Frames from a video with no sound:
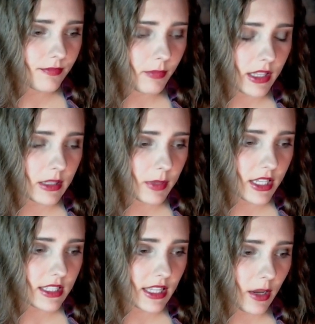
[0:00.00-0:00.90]
mainly
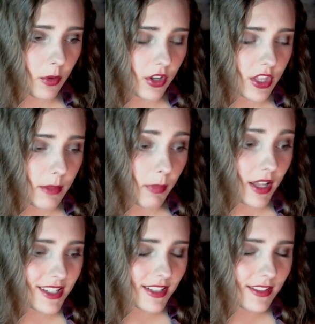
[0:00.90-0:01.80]
because they were the
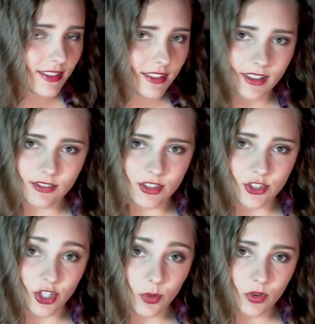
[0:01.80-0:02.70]
butt of the
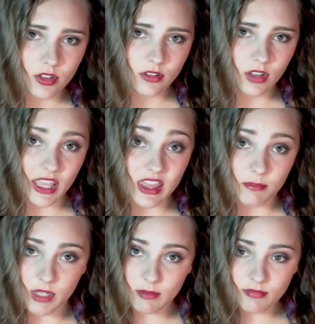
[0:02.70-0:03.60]
joke in the
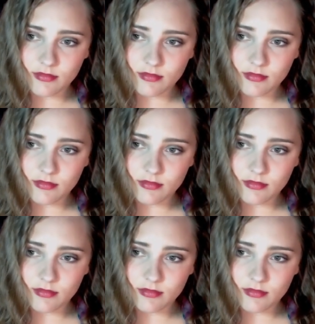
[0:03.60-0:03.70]
meme?